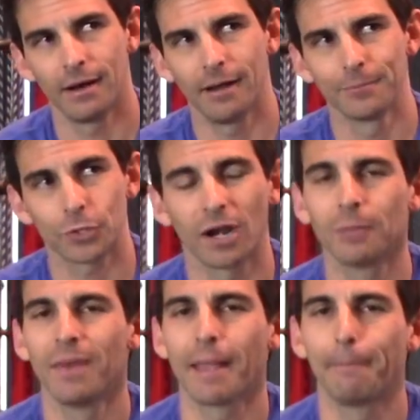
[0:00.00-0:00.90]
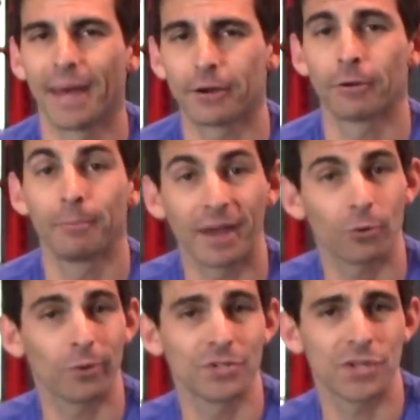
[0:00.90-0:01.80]
I'm trying to make better and
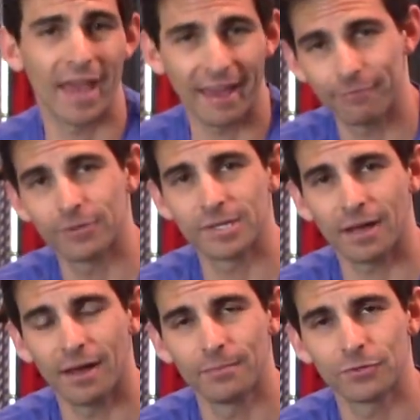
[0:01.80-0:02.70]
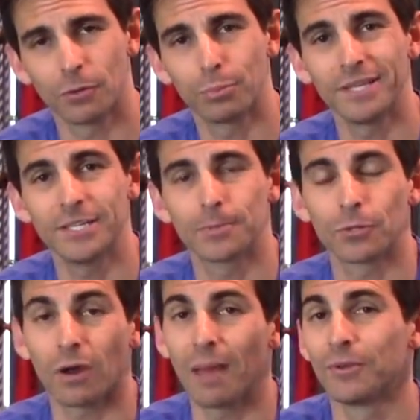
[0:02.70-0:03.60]
better ones every time, so please
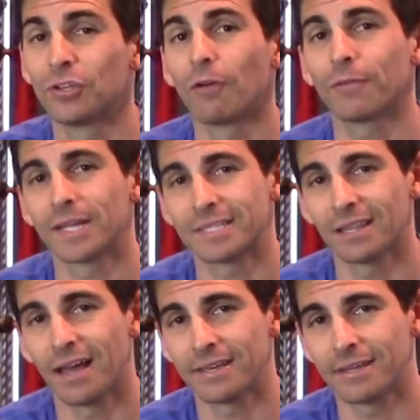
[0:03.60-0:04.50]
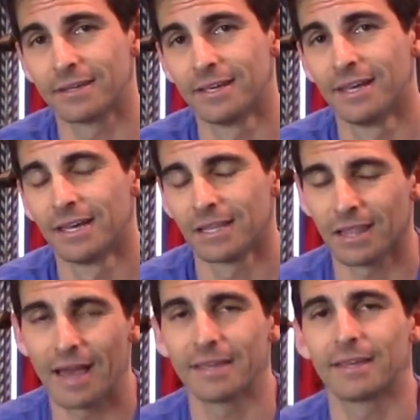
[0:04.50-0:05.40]
subscribe and don't forget to like it.
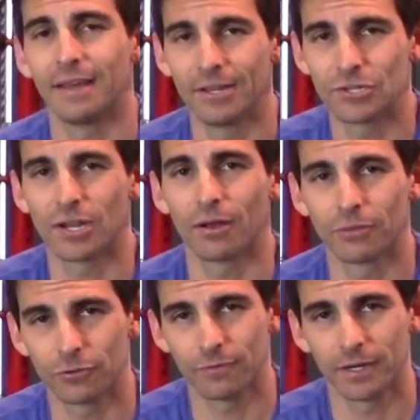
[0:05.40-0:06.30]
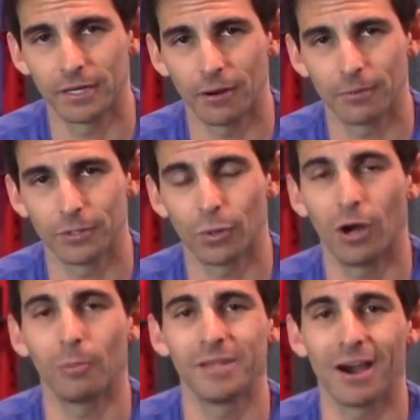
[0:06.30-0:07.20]
Like and share this video. You'll
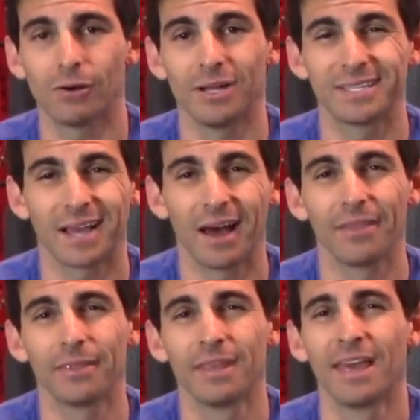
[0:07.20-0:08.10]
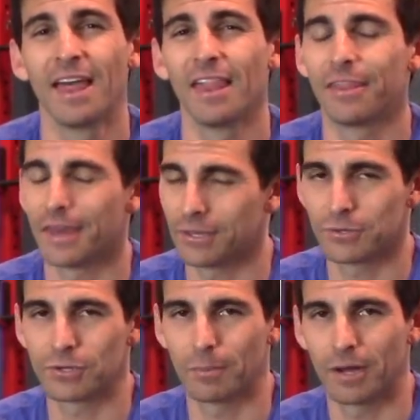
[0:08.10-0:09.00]
help me out a ton. Thank you
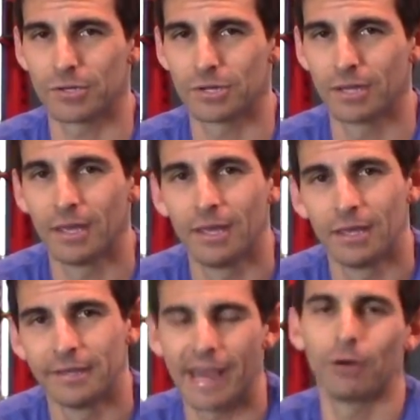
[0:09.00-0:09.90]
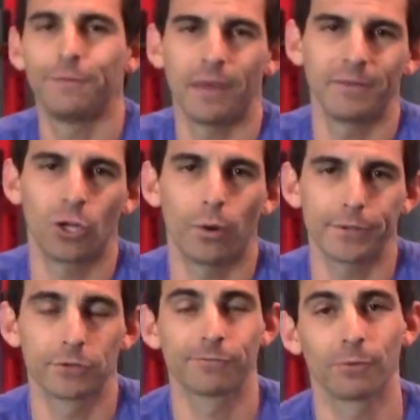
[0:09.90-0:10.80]
so much. Now, if you have any
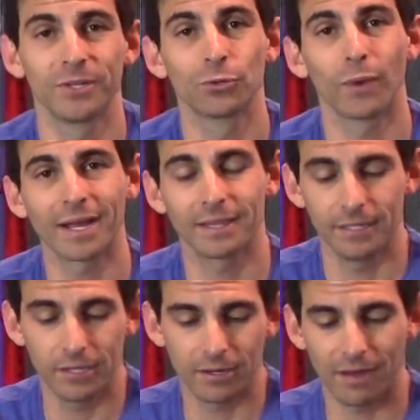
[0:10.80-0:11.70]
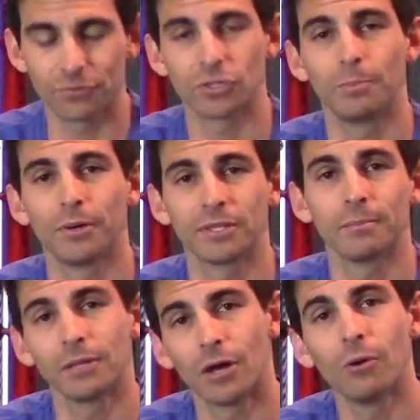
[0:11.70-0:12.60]
questions for me directly, you can obviously put them
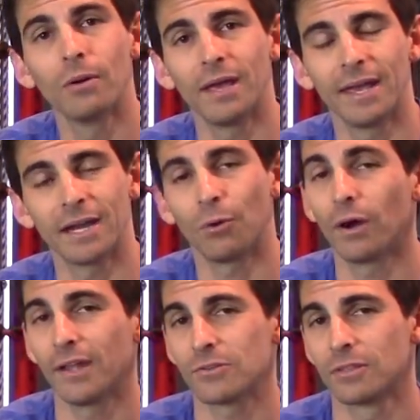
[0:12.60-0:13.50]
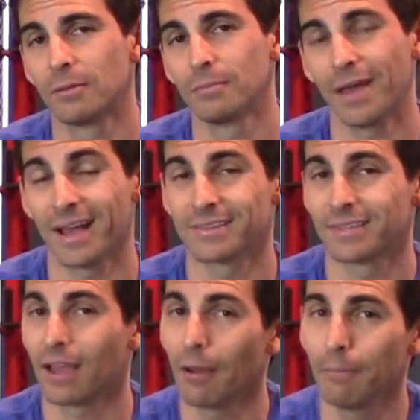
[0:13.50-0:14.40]
below and I will answer them as
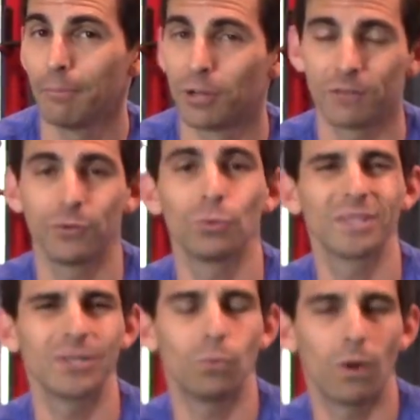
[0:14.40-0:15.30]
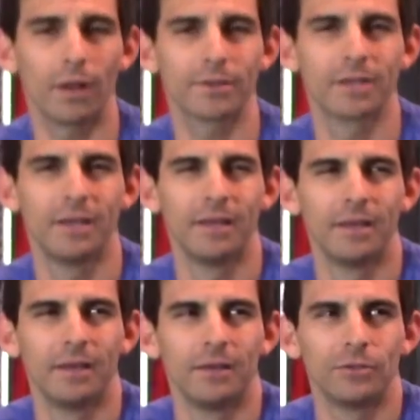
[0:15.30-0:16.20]
they come. But if you really want
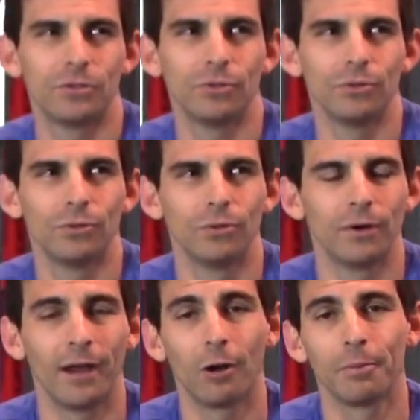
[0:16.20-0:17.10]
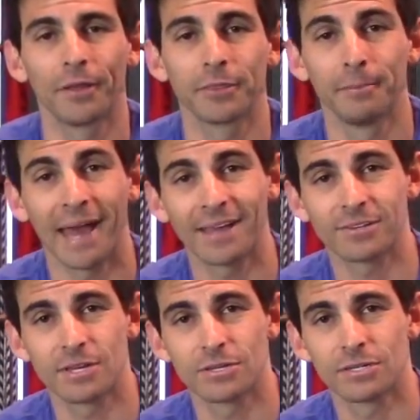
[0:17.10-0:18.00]
to help out the
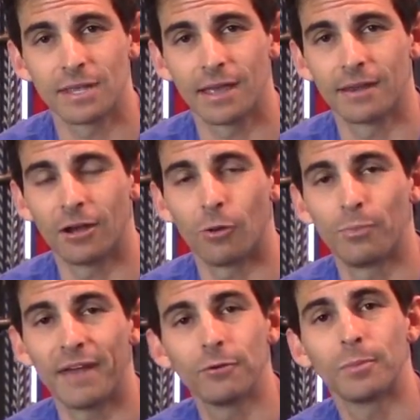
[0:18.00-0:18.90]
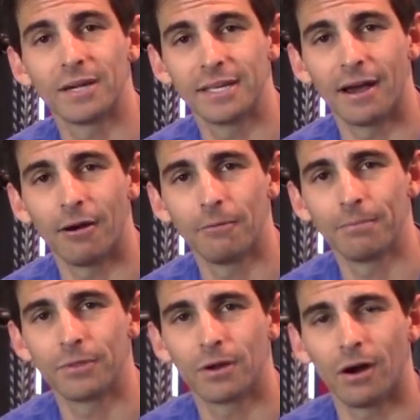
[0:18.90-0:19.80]
masses and help everybody
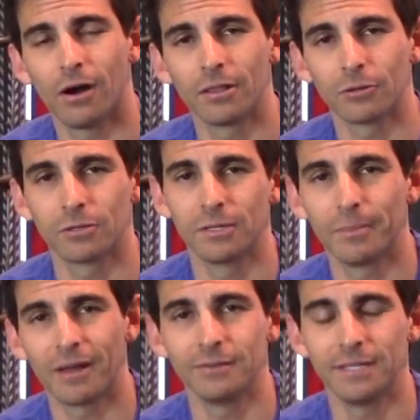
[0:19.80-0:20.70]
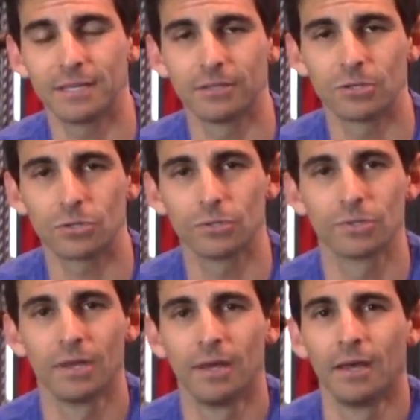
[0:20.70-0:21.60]
out on learning about knee
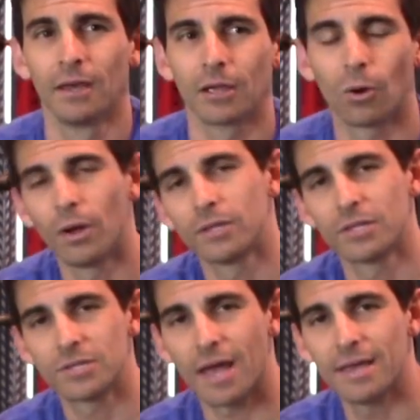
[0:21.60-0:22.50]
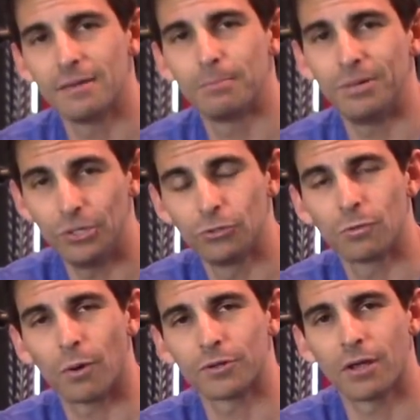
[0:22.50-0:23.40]
conditions, go onto the site,
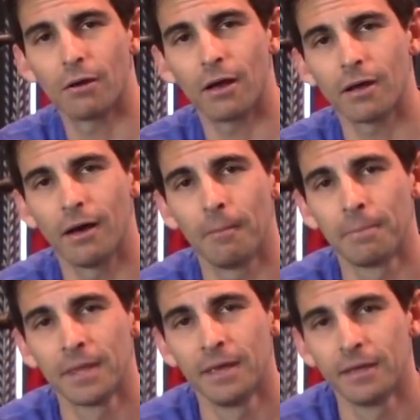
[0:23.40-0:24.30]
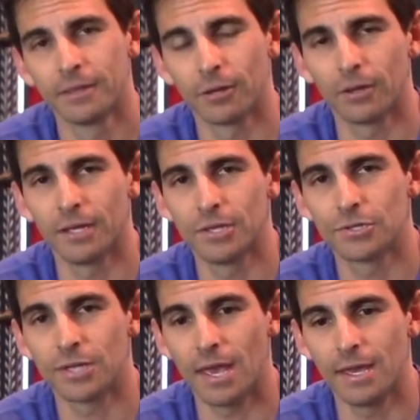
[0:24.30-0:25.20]
p2sportscare.com. There
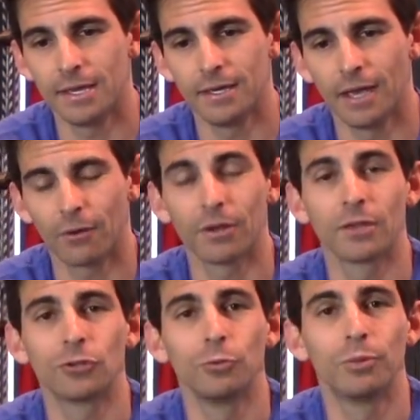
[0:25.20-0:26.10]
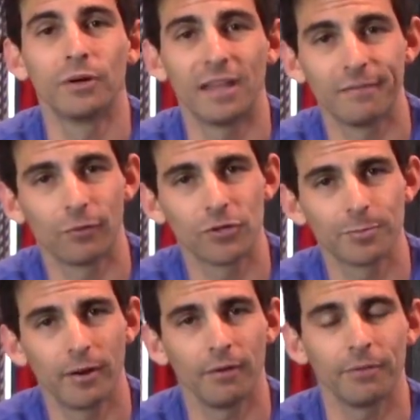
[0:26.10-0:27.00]
is a area to put a
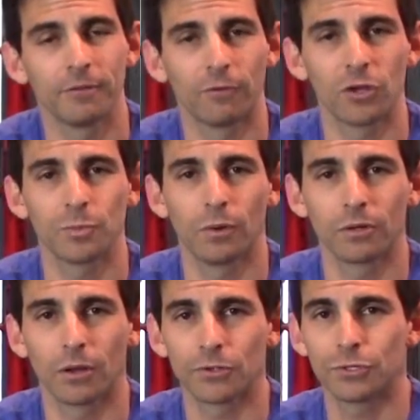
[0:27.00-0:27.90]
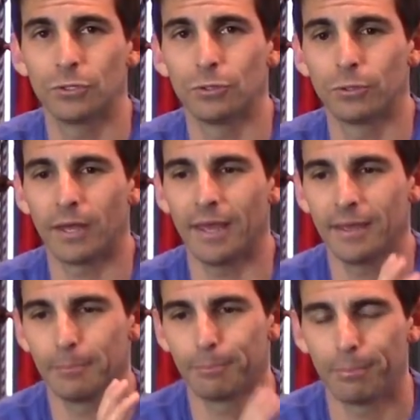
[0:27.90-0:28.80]
voicemail. The voicemail goes to
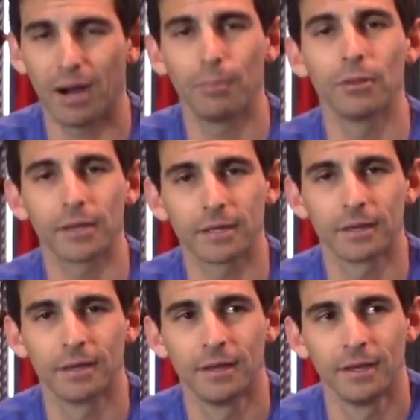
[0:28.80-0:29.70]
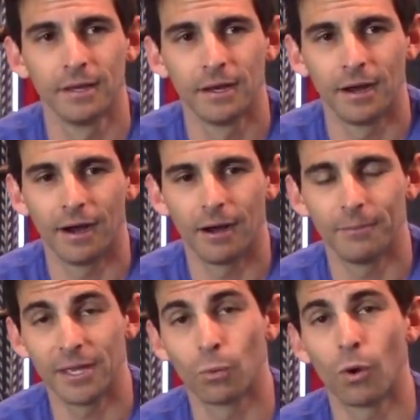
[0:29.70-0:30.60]
a public,
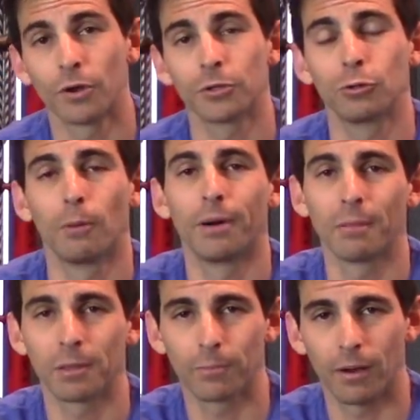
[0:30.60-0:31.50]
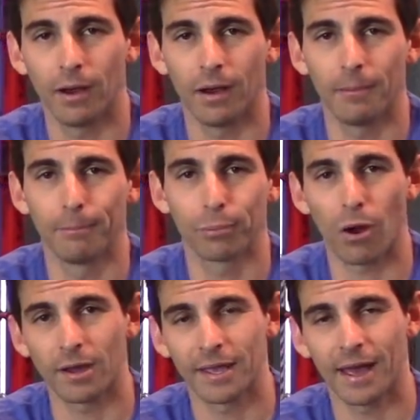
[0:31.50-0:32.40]
um, it will go to a public uh,
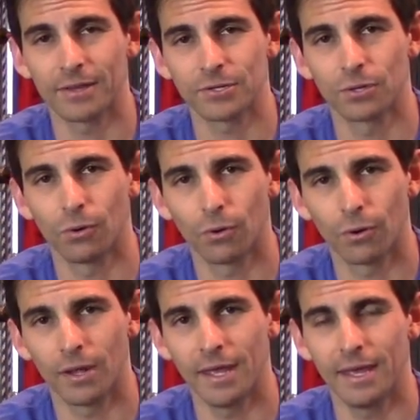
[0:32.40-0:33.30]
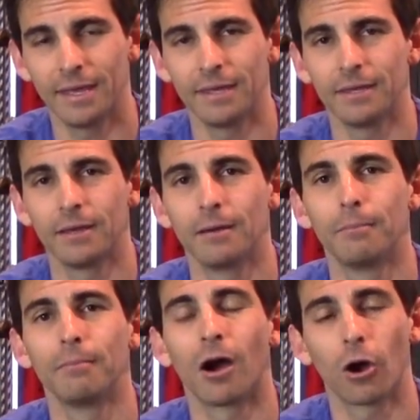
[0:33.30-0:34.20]
broadcast or a
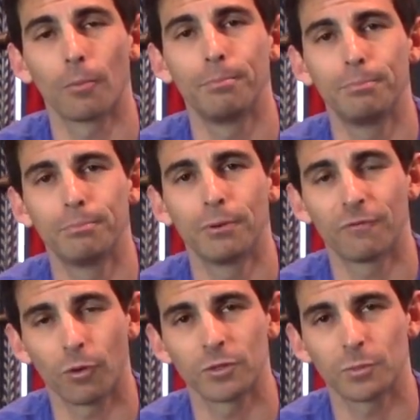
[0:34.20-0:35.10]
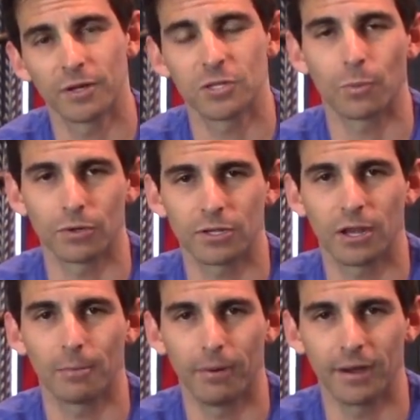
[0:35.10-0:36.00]
our Performance Place Sports
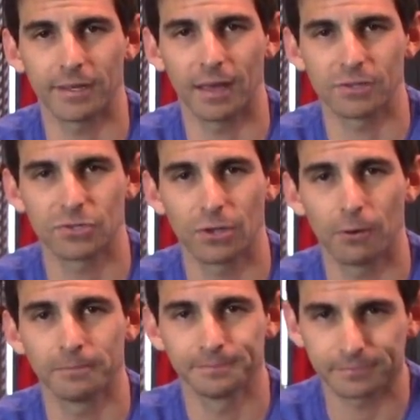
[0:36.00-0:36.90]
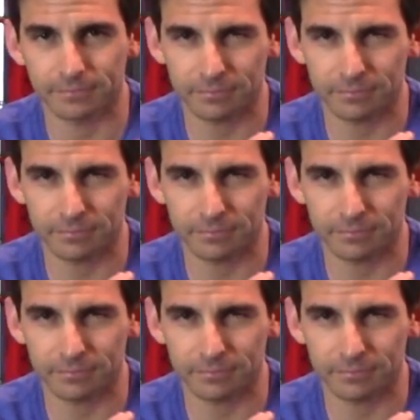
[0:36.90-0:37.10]
Care podcast. So